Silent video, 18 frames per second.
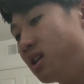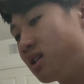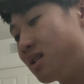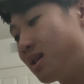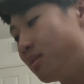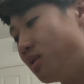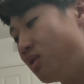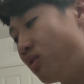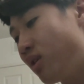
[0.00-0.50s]

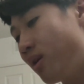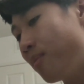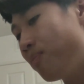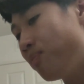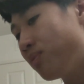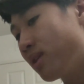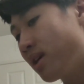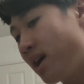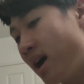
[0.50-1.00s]
Some of them
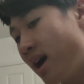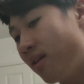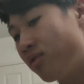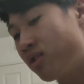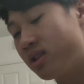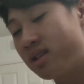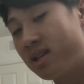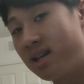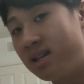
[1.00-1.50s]
have
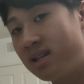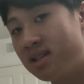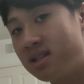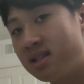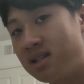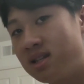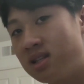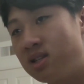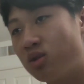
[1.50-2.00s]
the
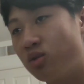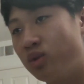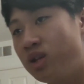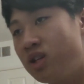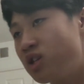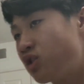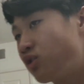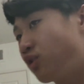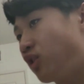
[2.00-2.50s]
tendency to
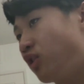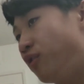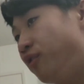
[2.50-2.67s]
reach for the